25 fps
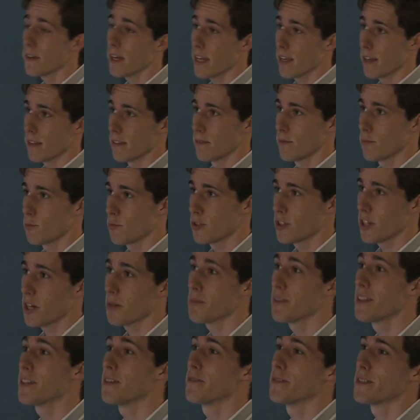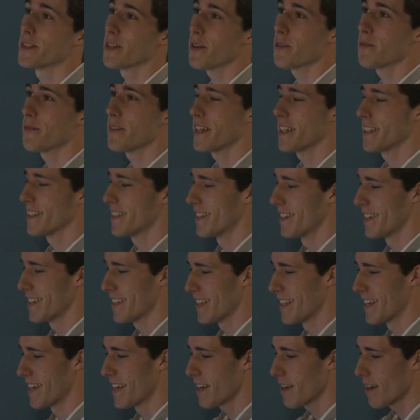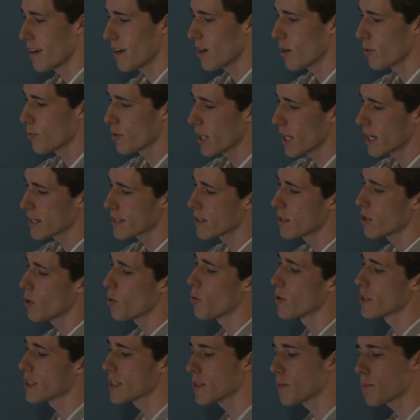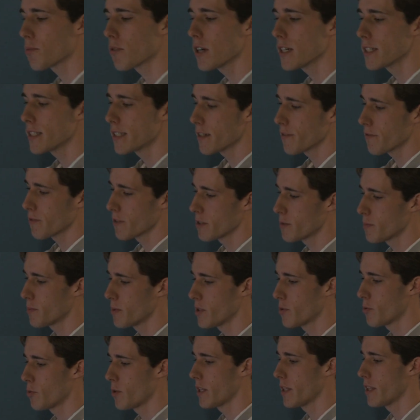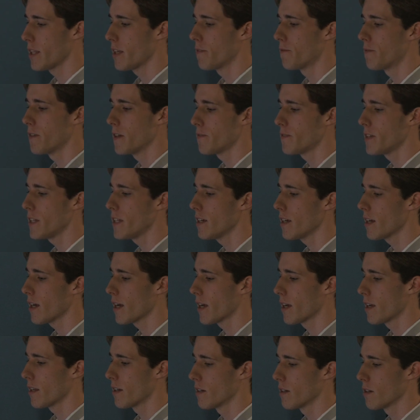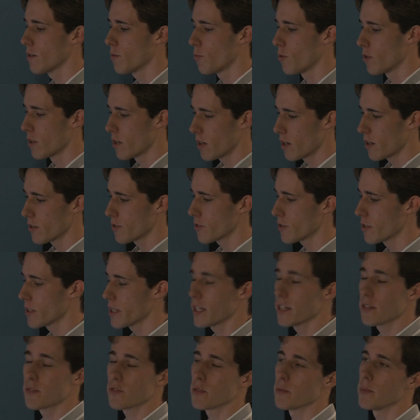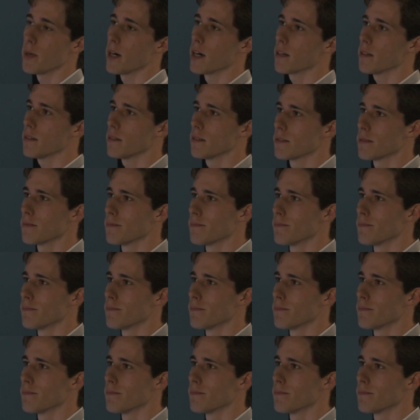fan, which I believe is our fans in Italy, okay. I would like to know what's the price difference between the 50 and 100 intra models?